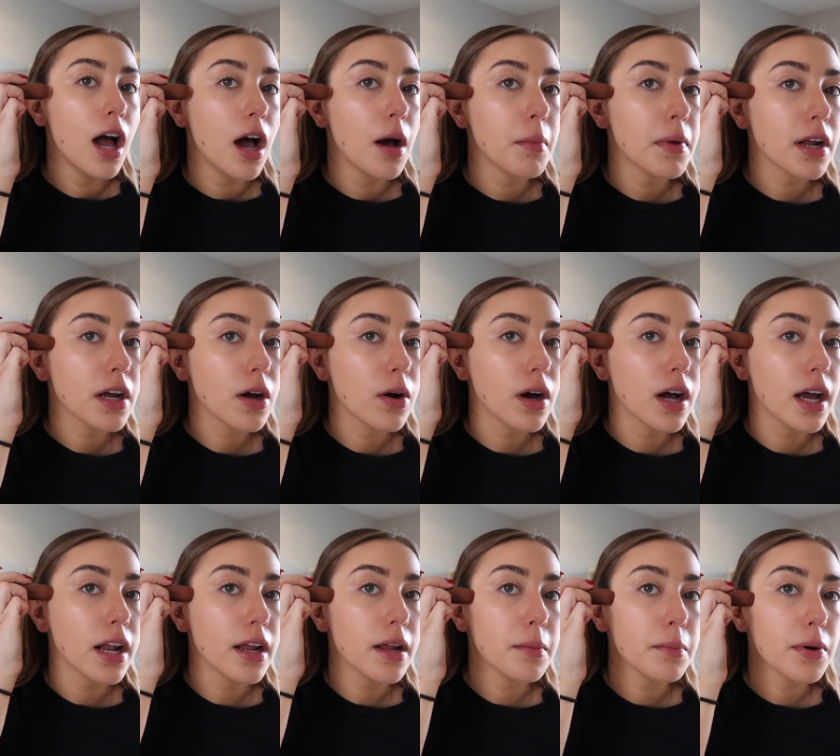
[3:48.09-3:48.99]
I'm going to go
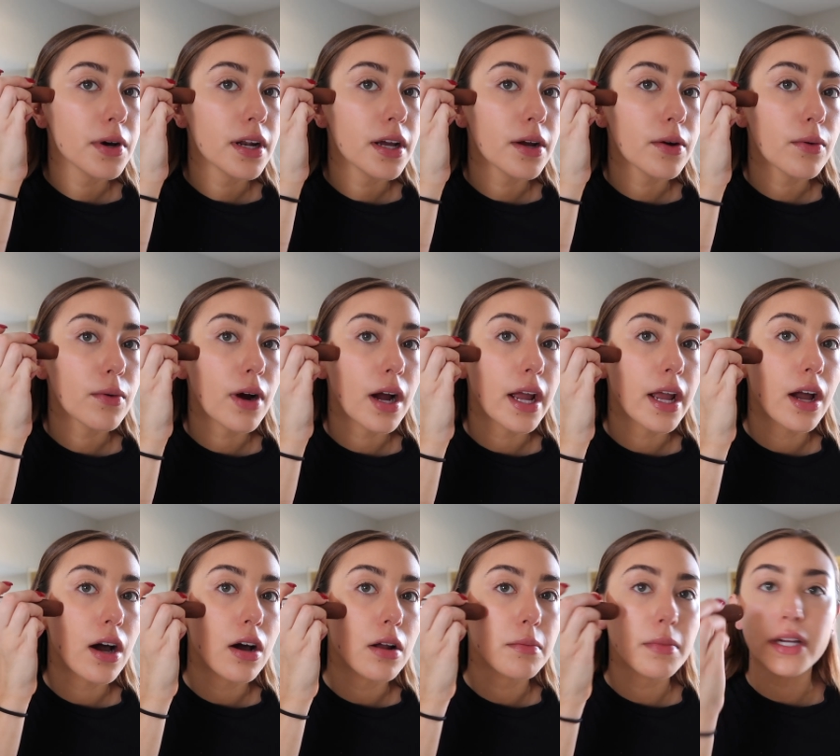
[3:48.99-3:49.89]
ahead and put it right
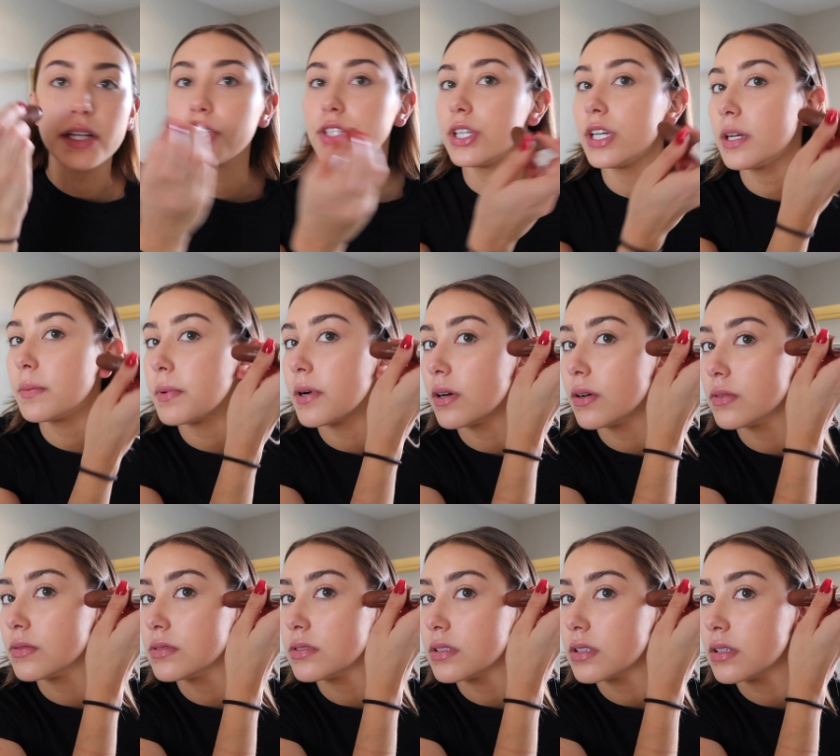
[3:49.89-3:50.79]
on my
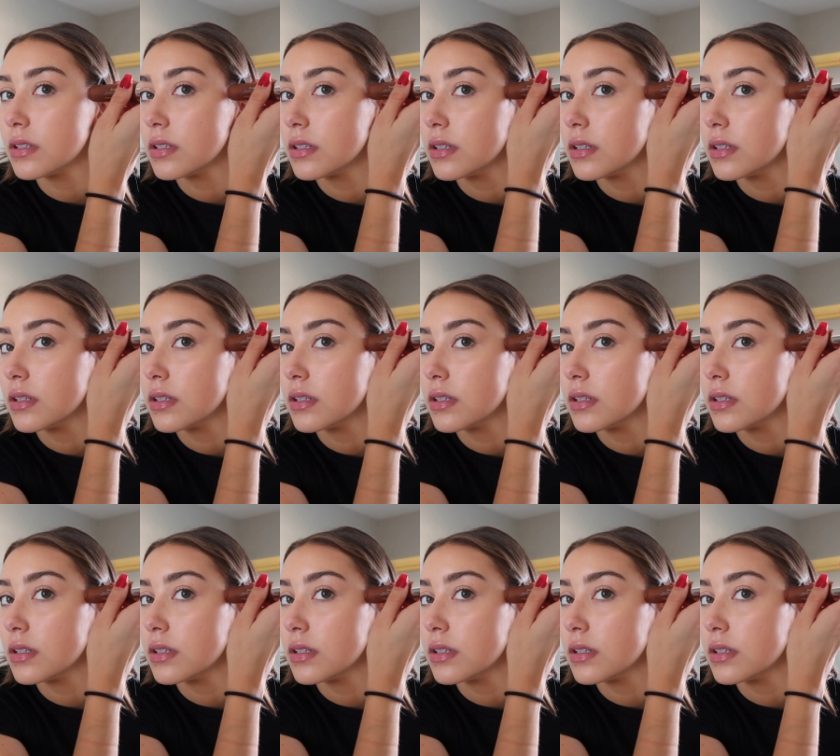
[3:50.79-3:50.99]
cheekbones.